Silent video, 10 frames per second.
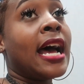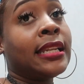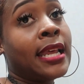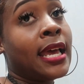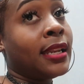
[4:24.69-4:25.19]

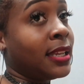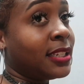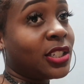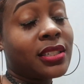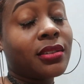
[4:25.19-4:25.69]
And then
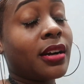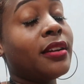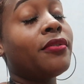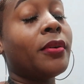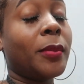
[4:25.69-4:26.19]
it just
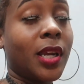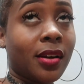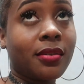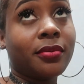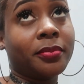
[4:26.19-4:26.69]
started from
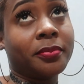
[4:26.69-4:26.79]
there.